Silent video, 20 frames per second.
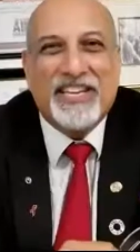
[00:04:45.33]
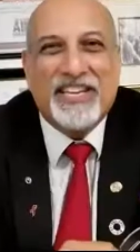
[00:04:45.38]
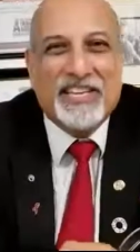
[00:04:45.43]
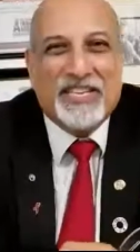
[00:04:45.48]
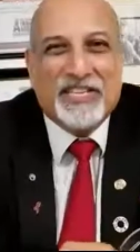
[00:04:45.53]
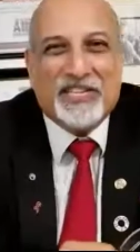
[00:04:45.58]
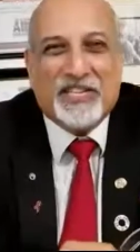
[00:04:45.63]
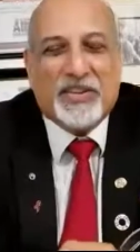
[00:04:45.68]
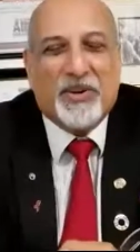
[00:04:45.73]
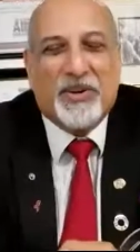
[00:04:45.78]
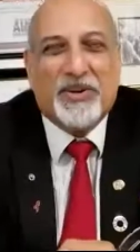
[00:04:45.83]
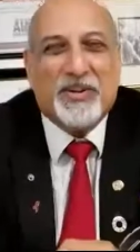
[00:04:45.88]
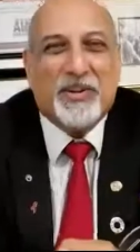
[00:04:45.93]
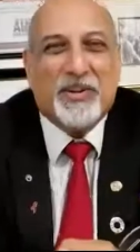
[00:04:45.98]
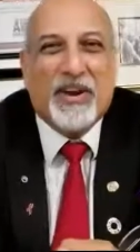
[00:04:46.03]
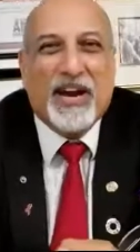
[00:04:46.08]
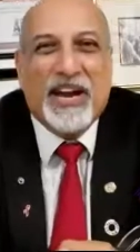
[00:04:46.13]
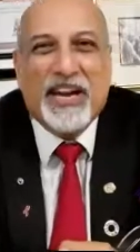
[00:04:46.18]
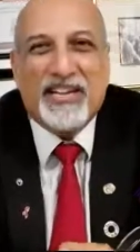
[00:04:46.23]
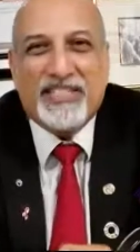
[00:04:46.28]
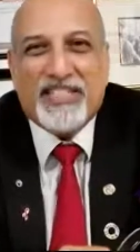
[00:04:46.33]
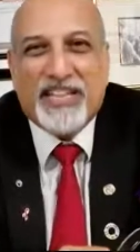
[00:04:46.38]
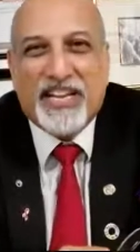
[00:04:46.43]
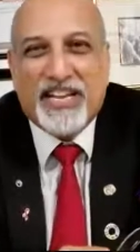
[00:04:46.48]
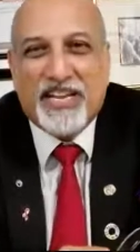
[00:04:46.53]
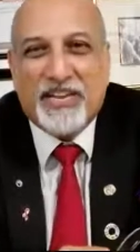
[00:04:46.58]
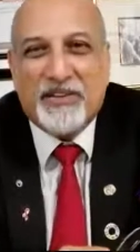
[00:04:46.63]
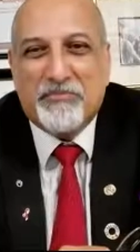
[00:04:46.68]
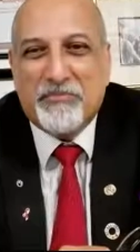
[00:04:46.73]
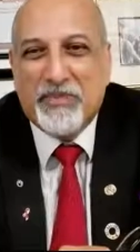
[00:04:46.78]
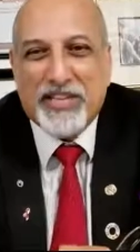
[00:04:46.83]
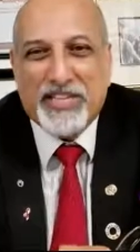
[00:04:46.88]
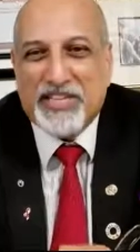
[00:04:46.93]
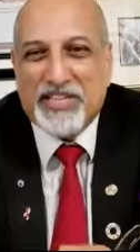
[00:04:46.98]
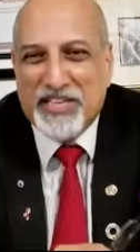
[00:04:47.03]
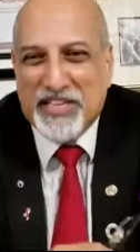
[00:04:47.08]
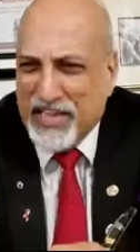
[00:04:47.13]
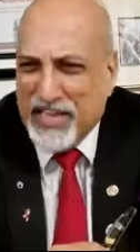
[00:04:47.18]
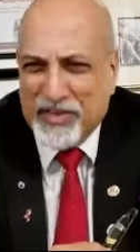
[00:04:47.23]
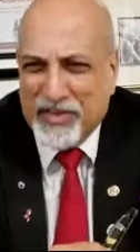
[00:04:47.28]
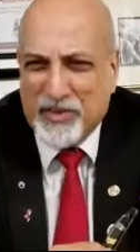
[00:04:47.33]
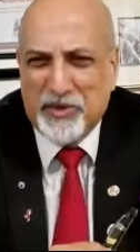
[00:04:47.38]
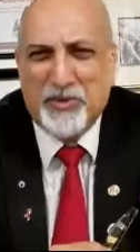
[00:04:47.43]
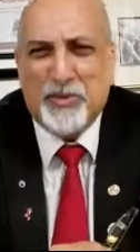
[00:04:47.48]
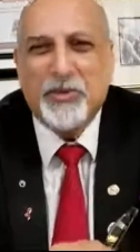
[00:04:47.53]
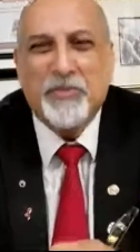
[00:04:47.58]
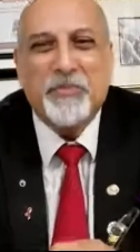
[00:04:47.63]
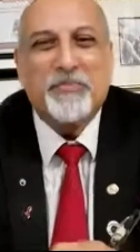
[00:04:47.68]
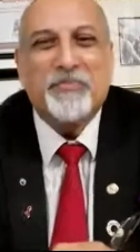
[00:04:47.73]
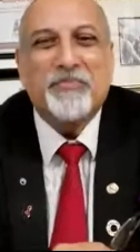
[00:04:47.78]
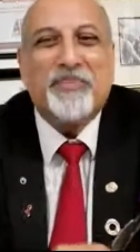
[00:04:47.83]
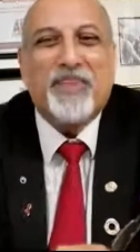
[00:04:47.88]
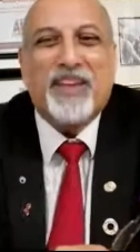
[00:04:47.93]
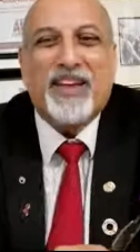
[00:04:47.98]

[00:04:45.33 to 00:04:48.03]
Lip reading: So, I studied medicine like you,